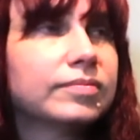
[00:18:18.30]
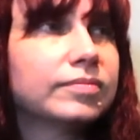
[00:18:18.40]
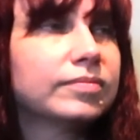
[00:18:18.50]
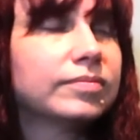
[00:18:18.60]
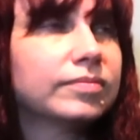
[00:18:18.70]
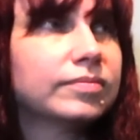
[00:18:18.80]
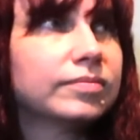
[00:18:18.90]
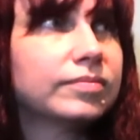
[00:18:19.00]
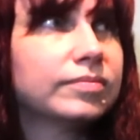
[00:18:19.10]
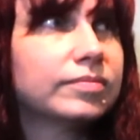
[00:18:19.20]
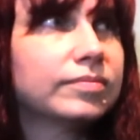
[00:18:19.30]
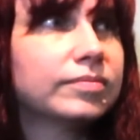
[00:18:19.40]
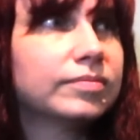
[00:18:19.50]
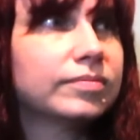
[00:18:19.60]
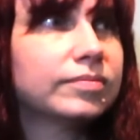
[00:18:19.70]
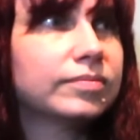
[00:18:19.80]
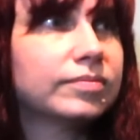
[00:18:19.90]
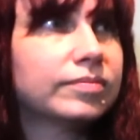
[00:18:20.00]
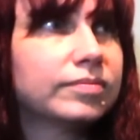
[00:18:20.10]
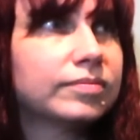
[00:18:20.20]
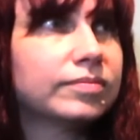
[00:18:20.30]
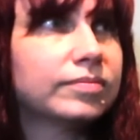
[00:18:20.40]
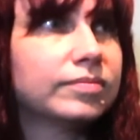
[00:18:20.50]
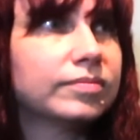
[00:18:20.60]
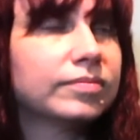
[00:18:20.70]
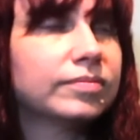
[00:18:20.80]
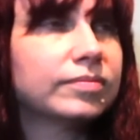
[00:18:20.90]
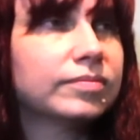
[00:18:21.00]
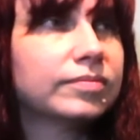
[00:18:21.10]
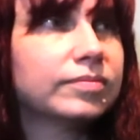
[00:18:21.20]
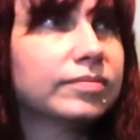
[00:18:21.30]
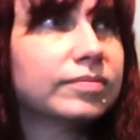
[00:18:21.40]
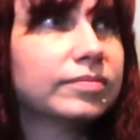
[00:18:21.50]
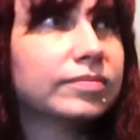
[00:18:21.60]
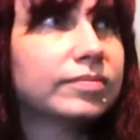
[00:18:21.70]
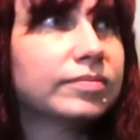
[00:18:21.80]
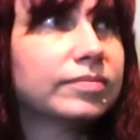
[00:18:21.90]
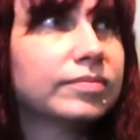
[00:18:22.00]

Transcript: No words are spoken by the person on screen.